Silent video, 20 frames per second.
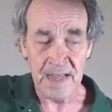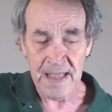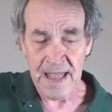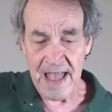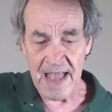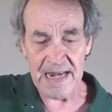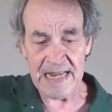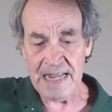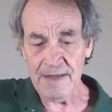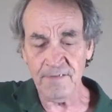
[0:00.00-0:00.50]

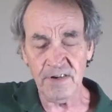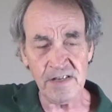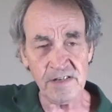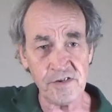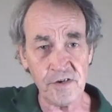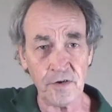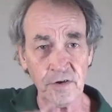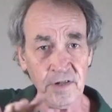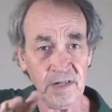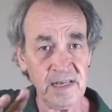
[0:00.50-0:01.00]
And even as
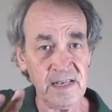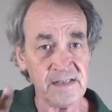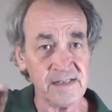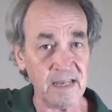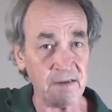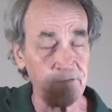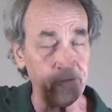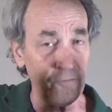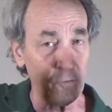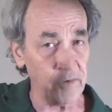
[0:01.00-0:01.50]
early as
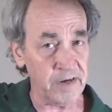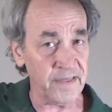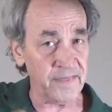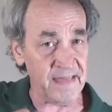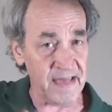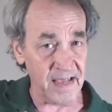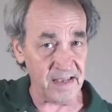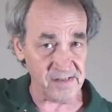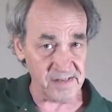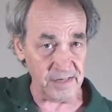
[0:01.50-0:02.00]

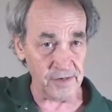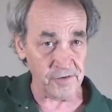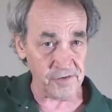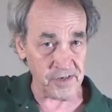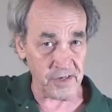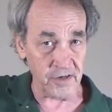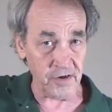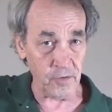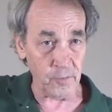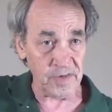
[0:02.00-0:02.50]
40,000 years
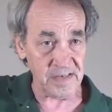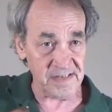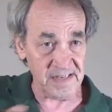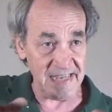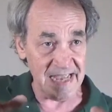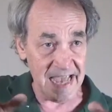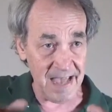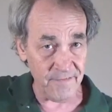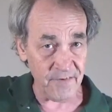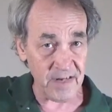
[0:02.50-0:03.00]
ago, we
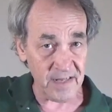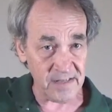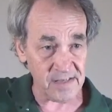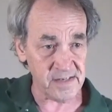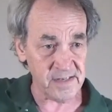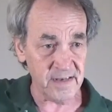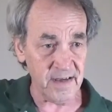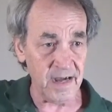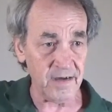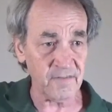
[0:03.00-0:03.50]
see
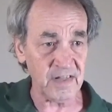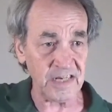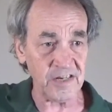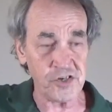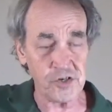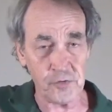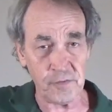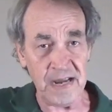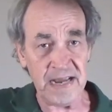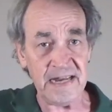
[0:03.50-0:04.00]
evidence of
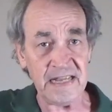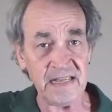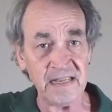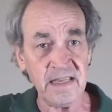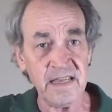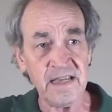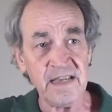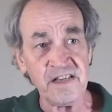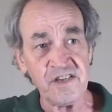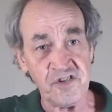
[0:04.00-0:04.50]

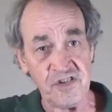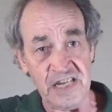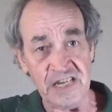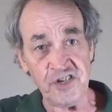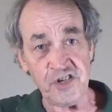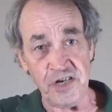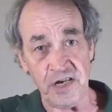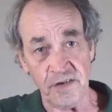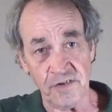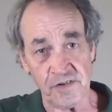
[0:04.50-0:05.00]
trading
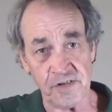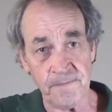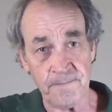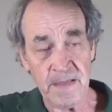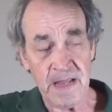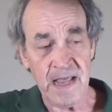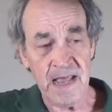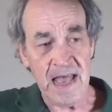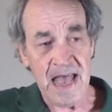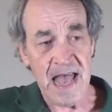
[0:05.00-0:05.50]
seashells,
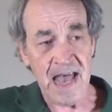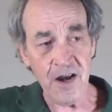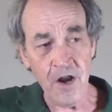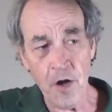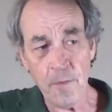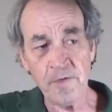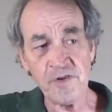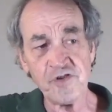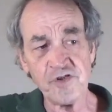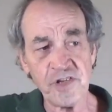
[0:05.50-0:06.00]
and
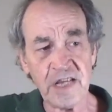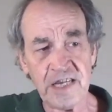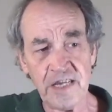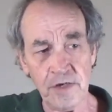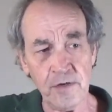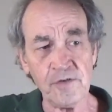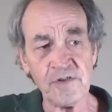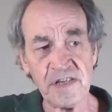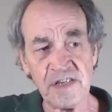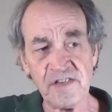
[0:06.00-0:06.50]
almost like
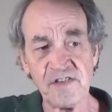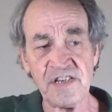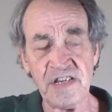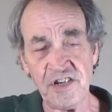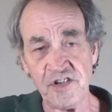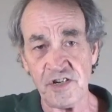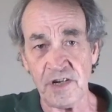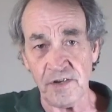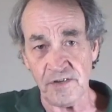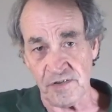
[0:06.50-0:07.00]
using
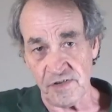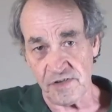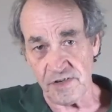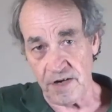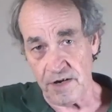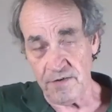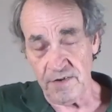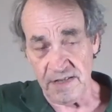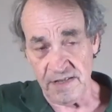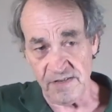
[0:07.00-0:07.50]
seashells as
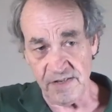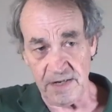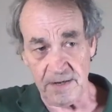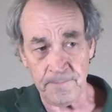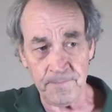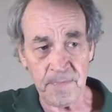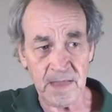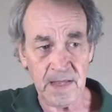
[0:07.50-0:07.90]
currency.